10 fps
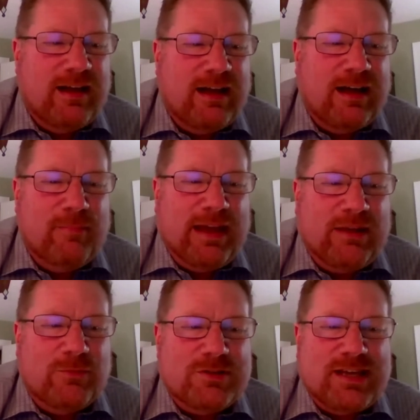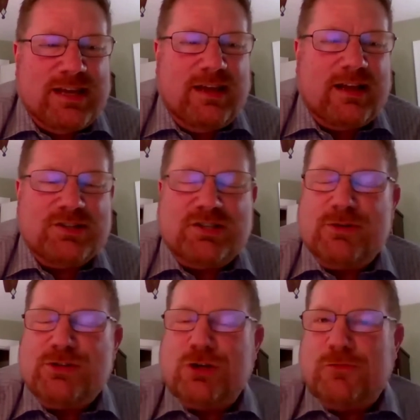Anne was a
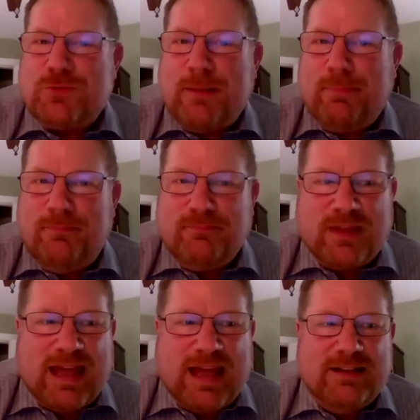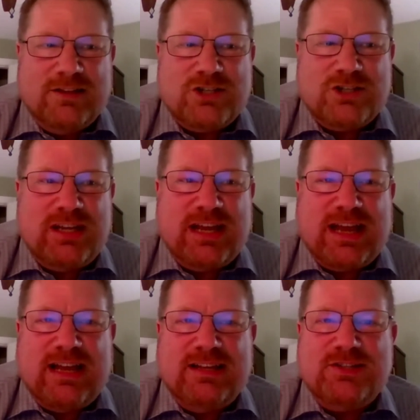customer service rep, and she
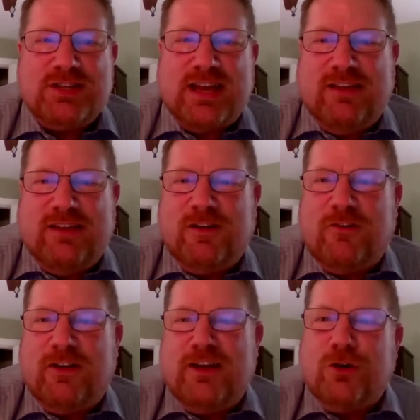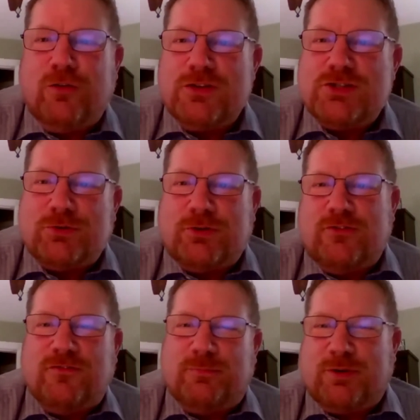has a very nervous sort
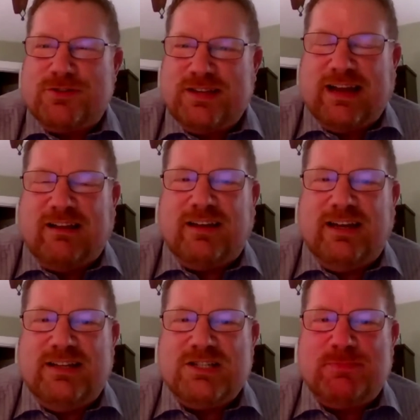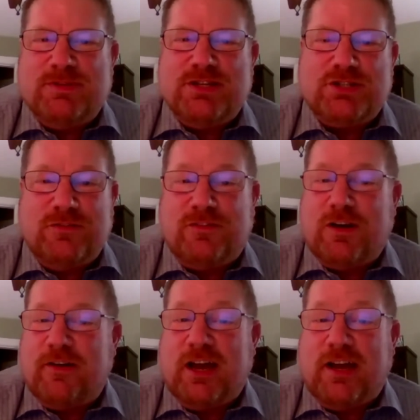of personality and disposition,
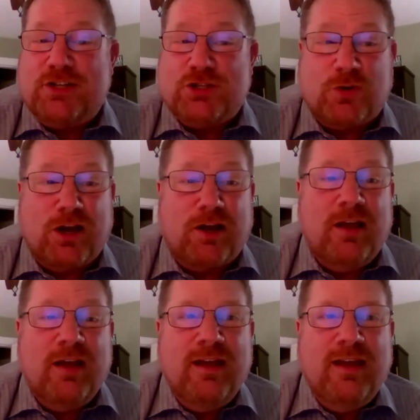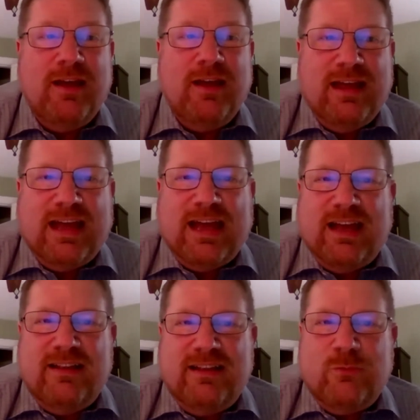very high strung.
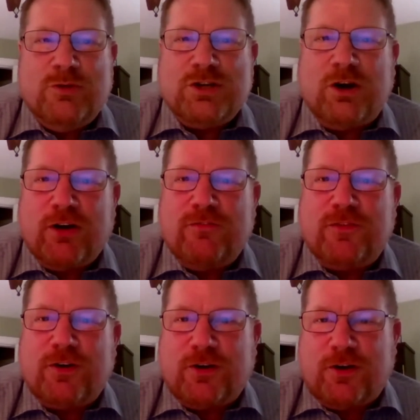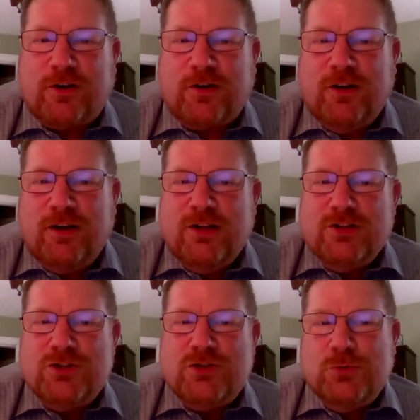And it was hard for her
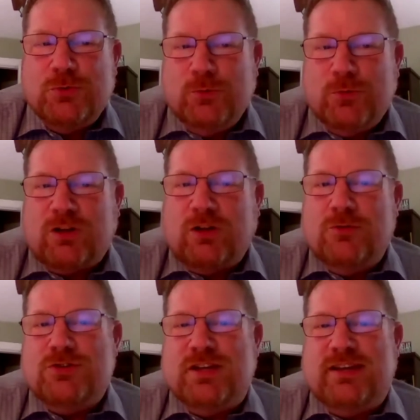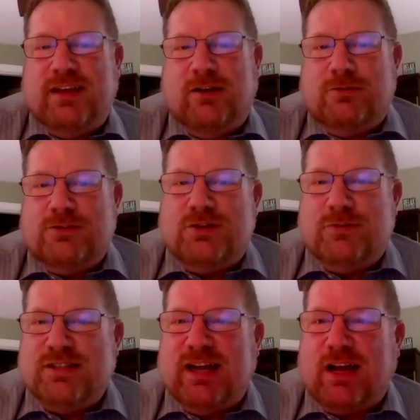to close the deal. She
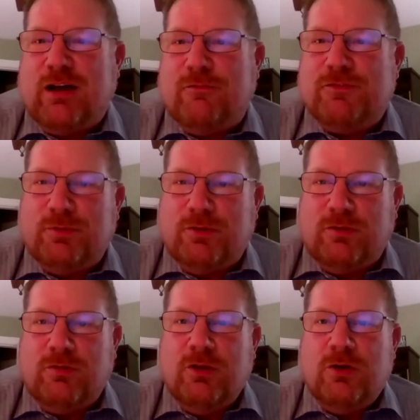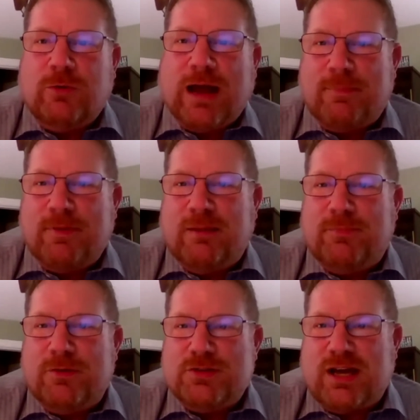was not comfortable wrapping up
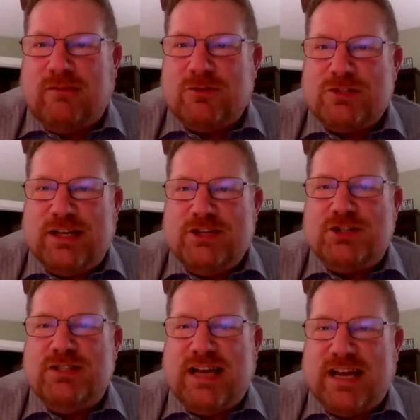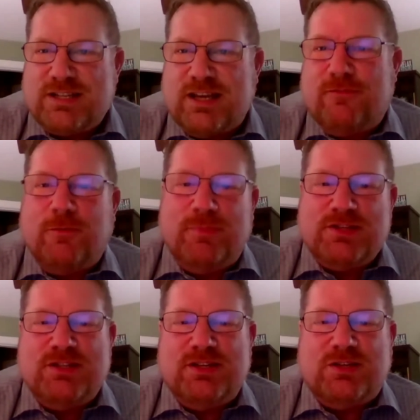those conversations, asking for
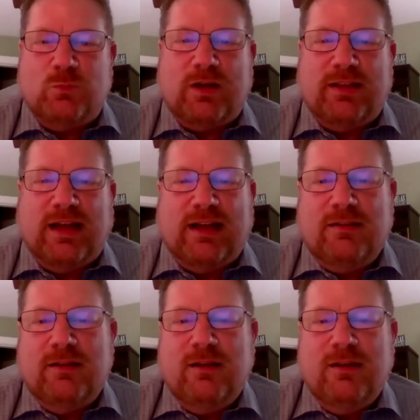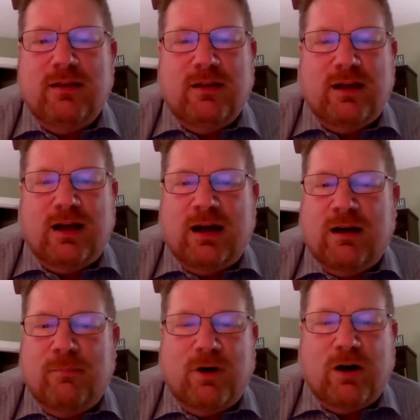business and whatnot.
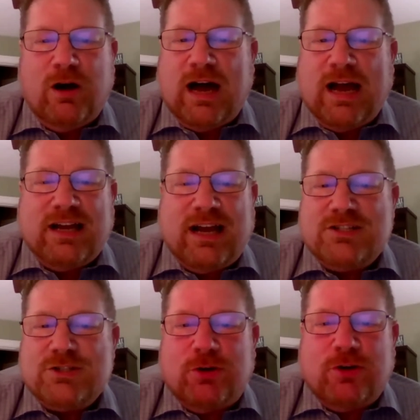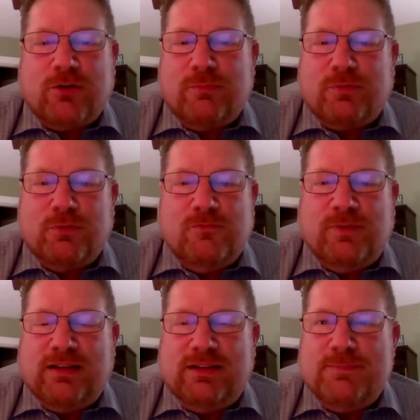I saw her improve
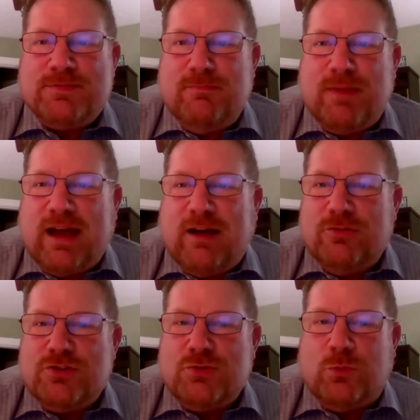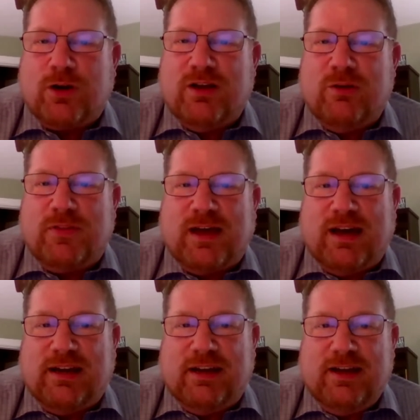by leaps and bounds working with
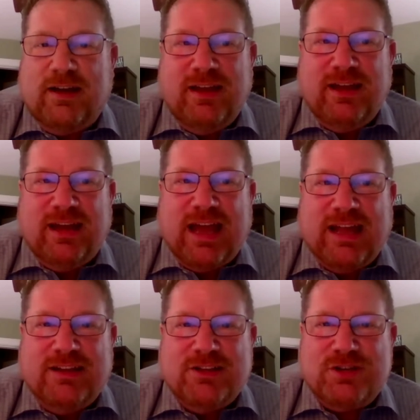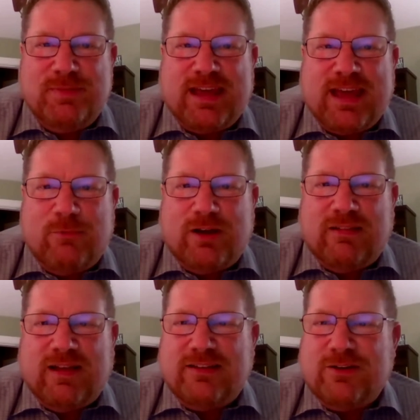Connie. And she became what I
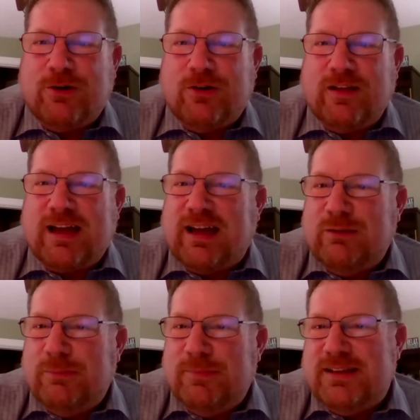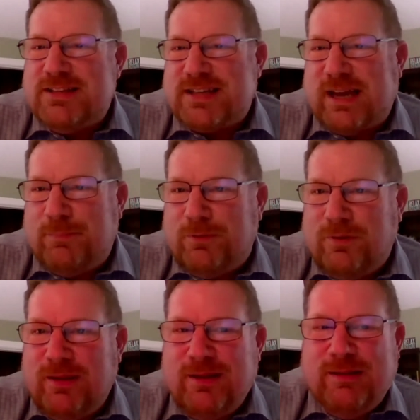like to call a Connie Whitman
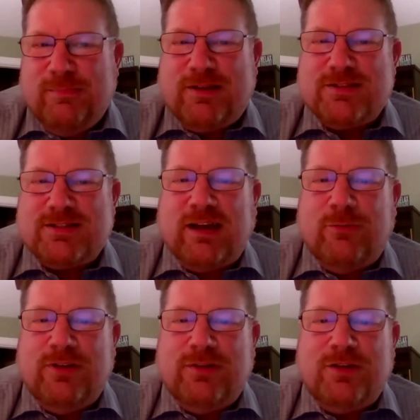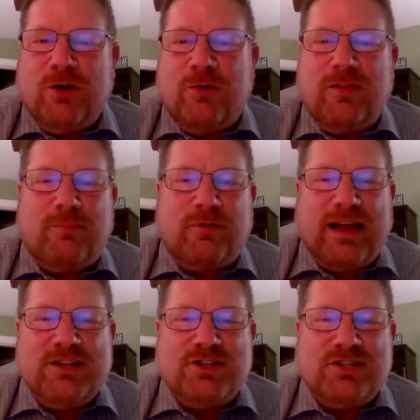disciple, because I would go to the
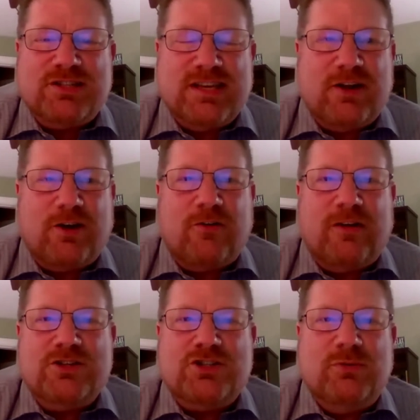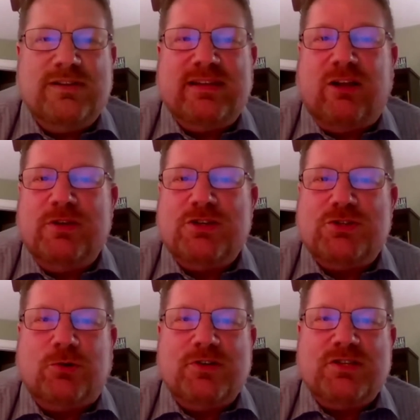branch and see her, and she would tell me
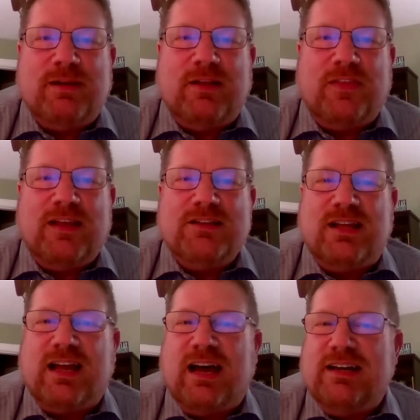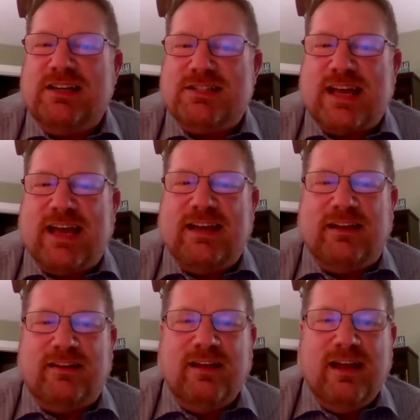stories about things that Connie said
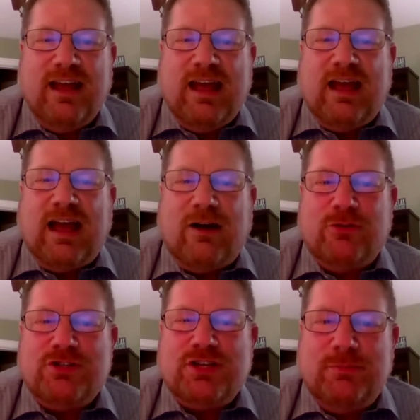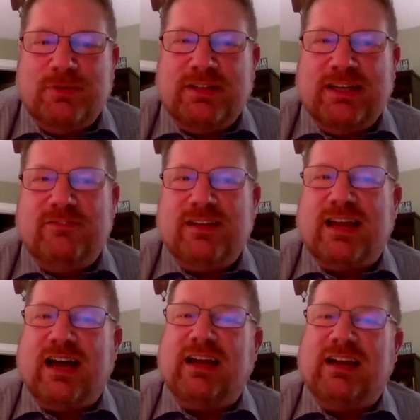and how she believed in
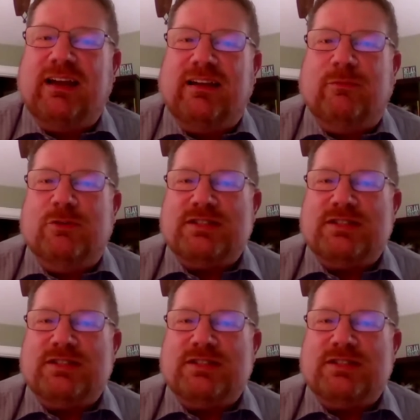Connie, and